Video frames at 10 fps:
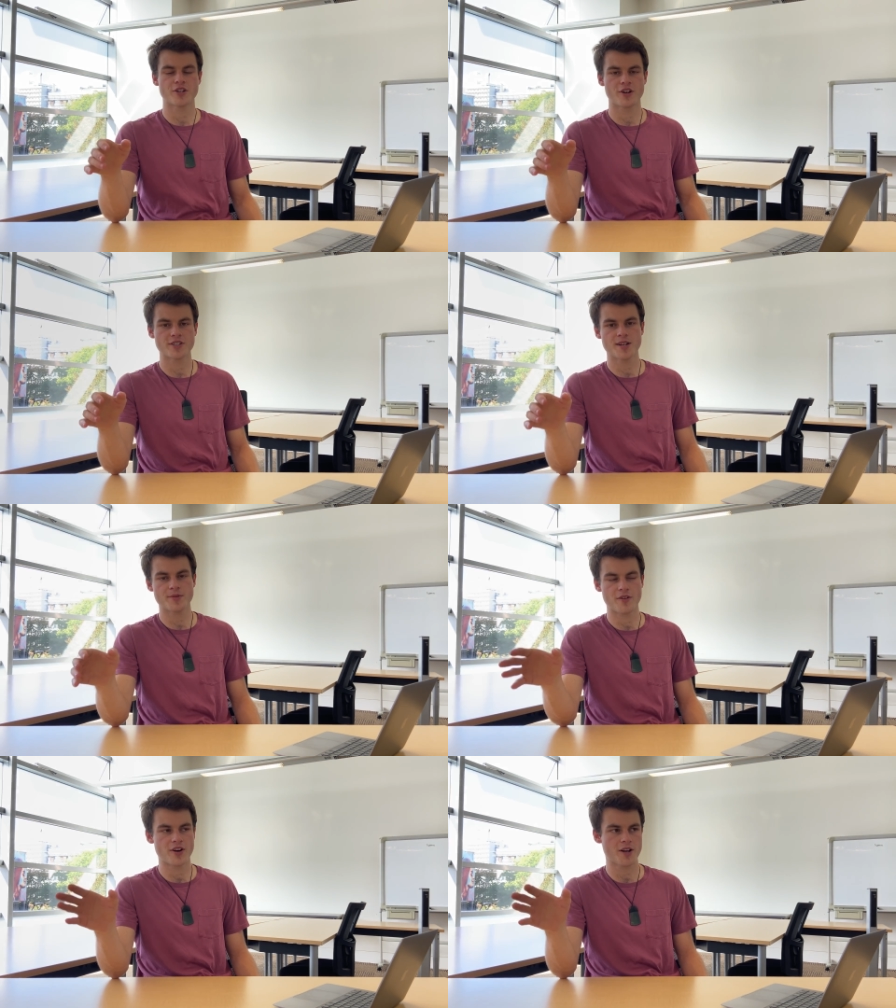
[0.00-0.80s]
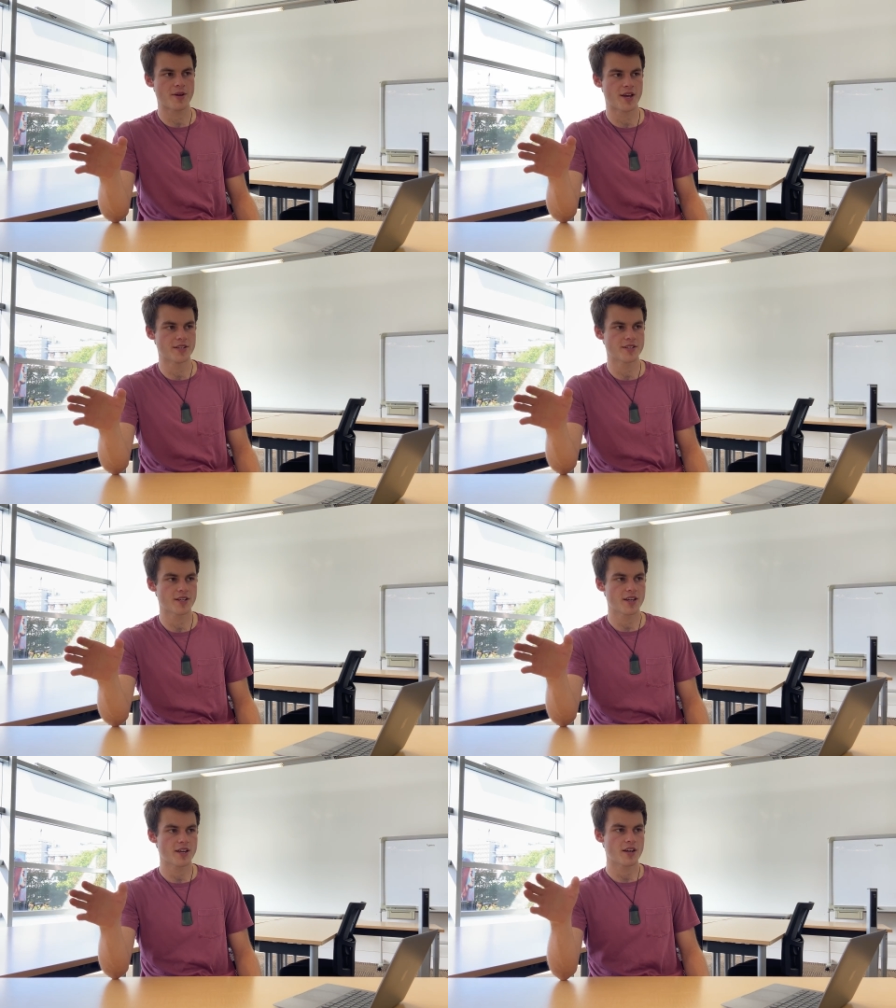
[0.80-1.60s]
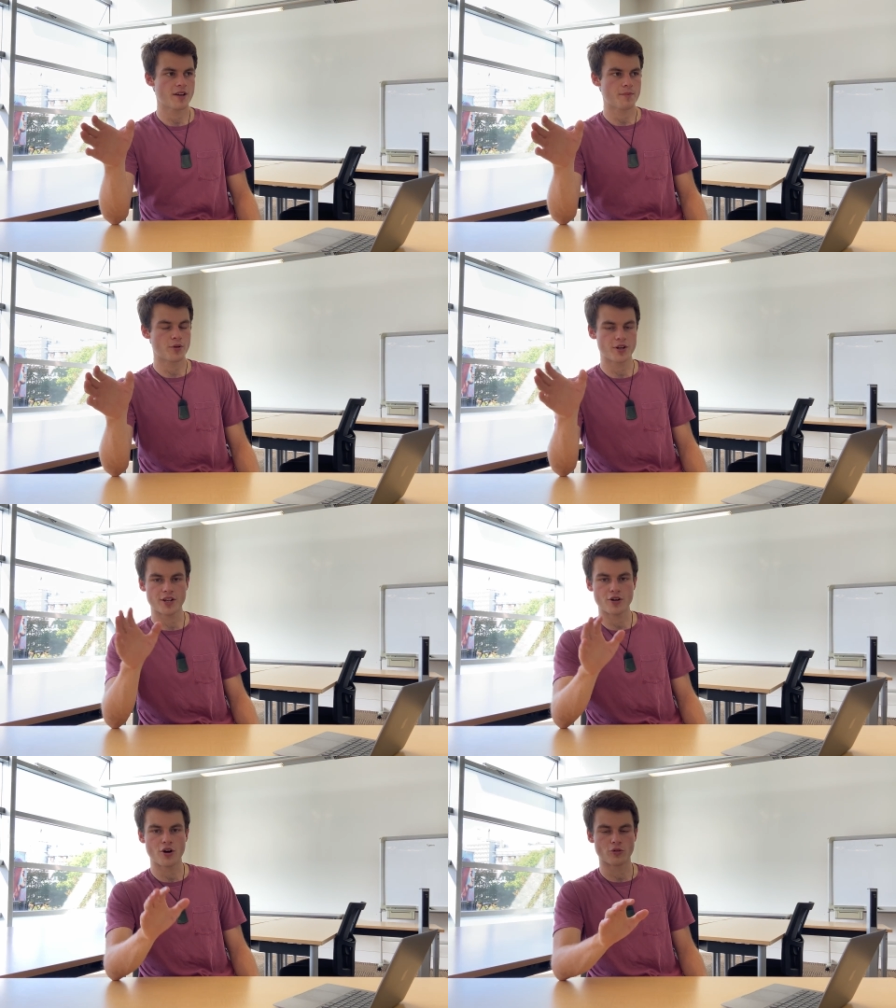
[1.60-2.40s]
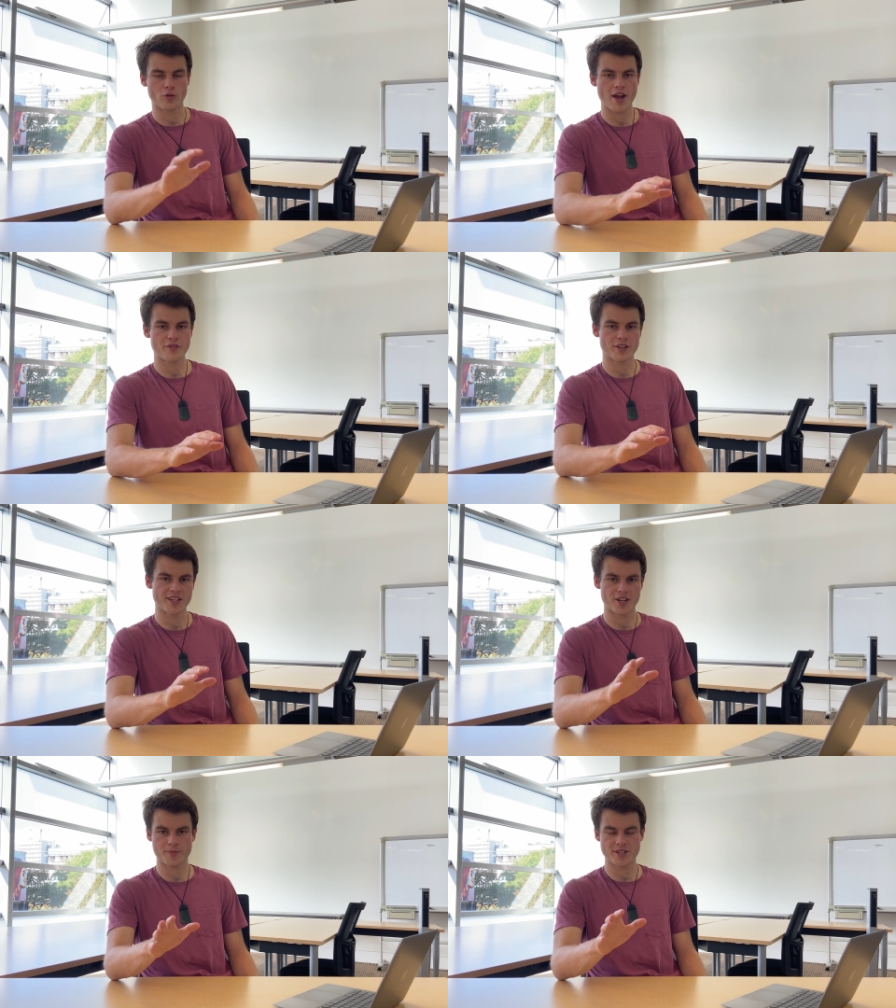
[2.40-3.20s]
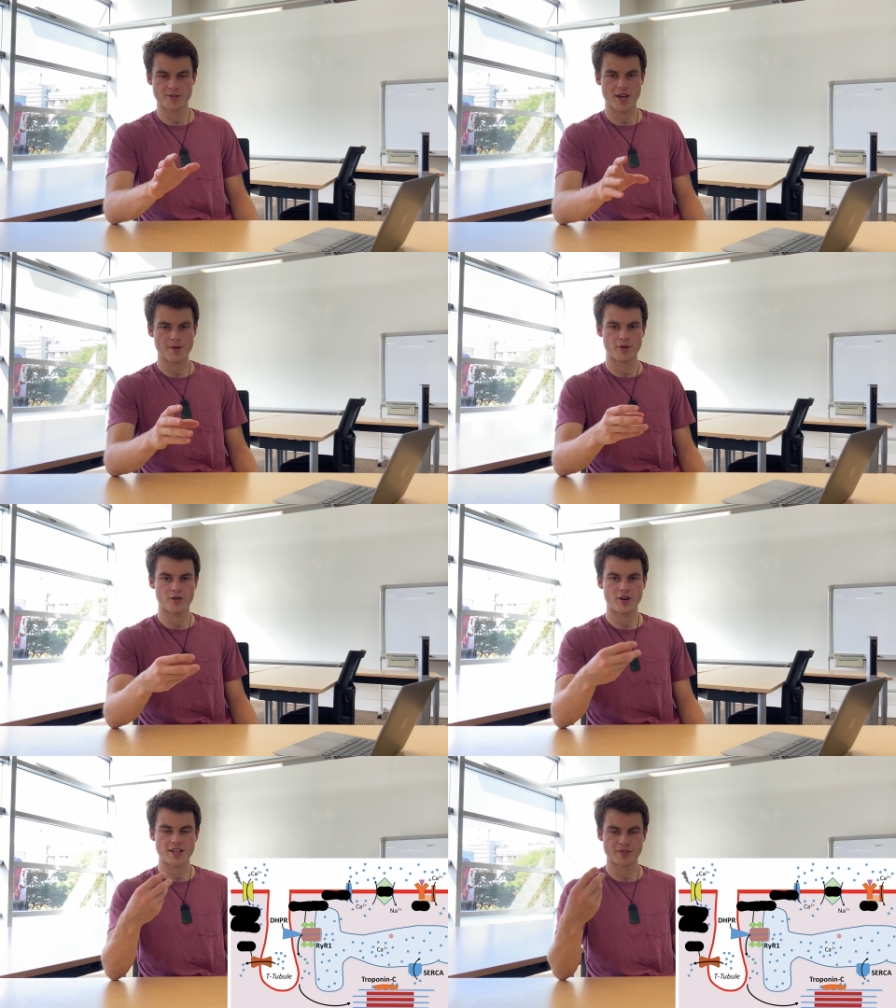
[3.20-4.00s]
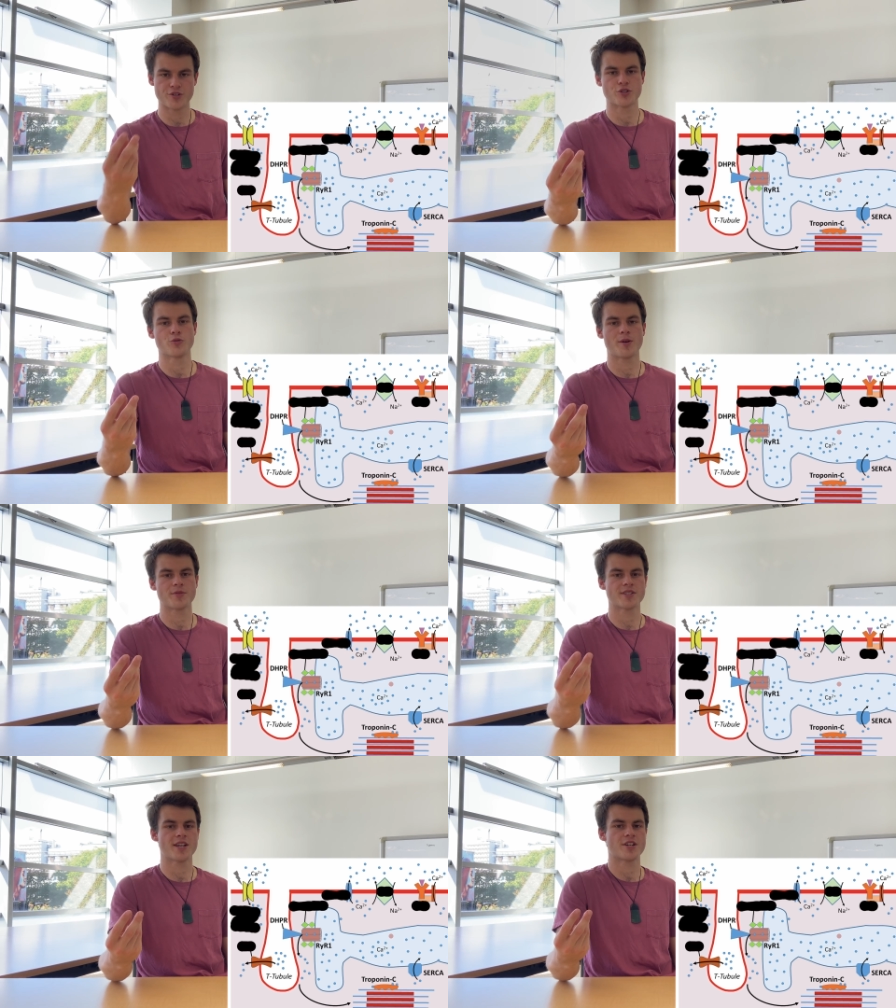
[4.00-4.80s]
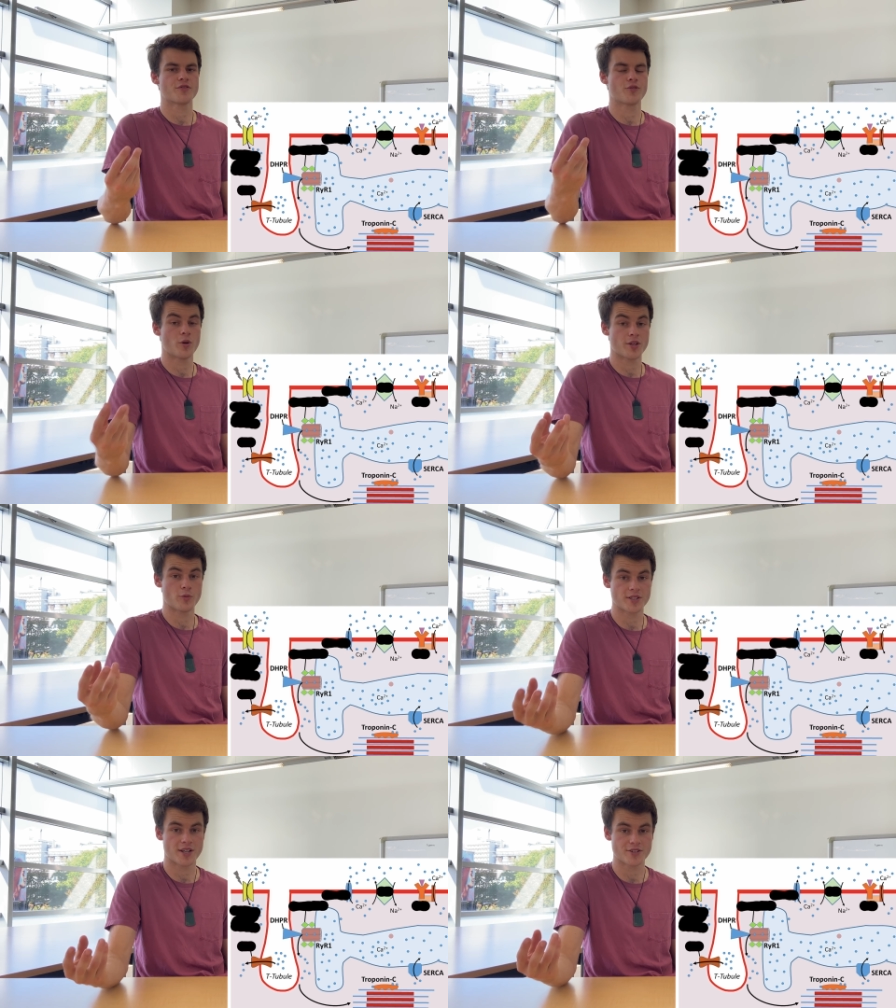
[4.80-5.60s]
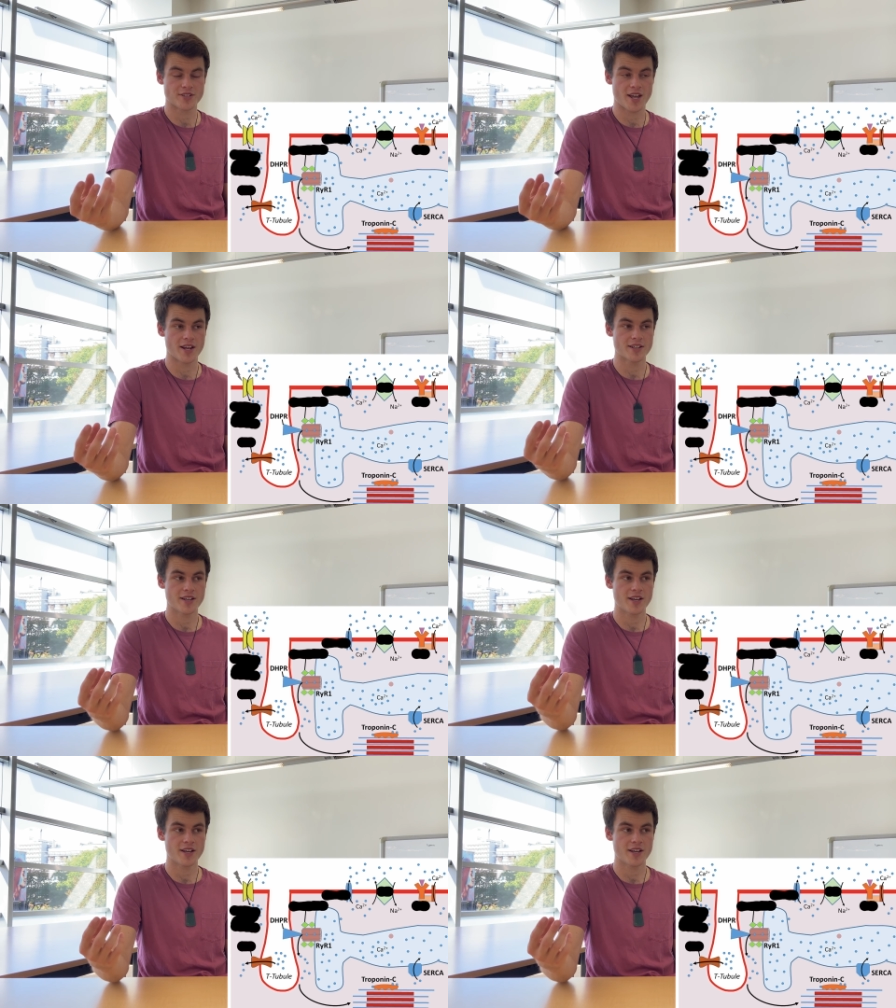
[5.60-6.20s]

concept, I recommend putting it all graphically on a piece of paper as a visual representation for what you want to understand.